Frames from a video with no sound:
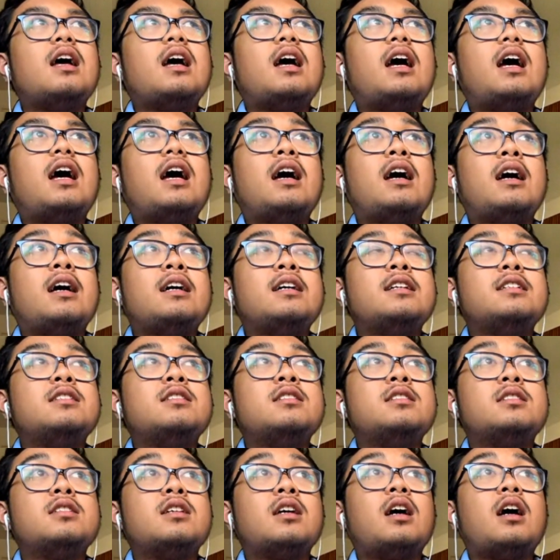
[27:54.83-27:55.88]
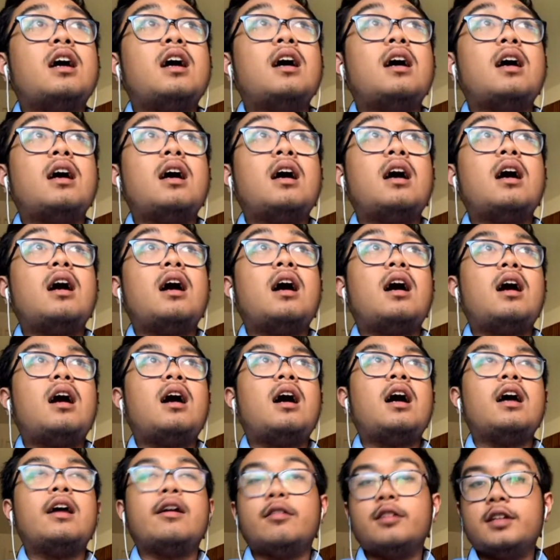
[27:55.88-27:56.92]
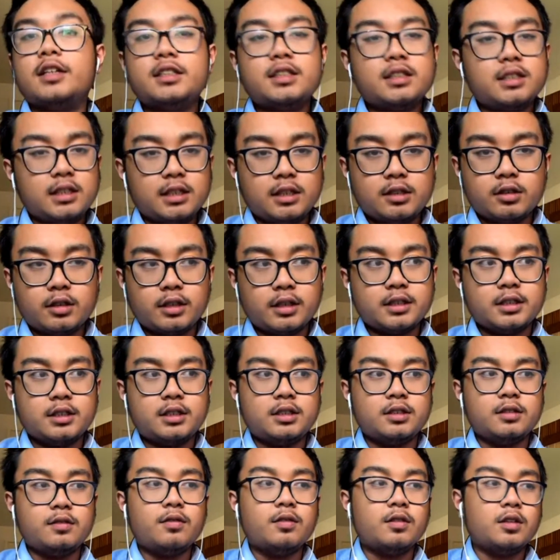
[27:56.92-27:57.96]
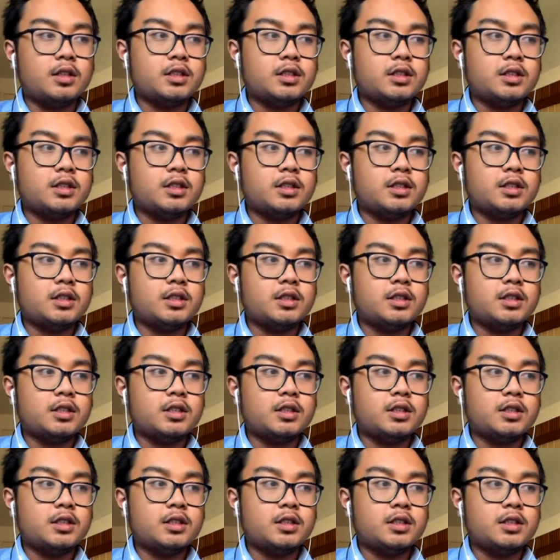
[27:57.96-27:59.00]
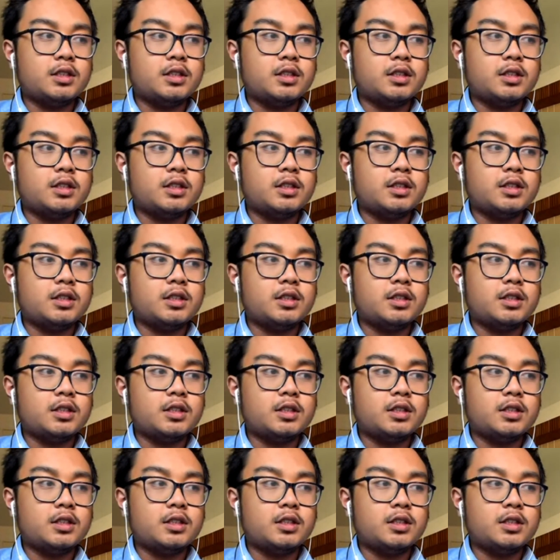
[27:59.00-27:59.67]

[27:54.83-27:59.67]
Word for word: And I initially got into philosophy because of Aquinas and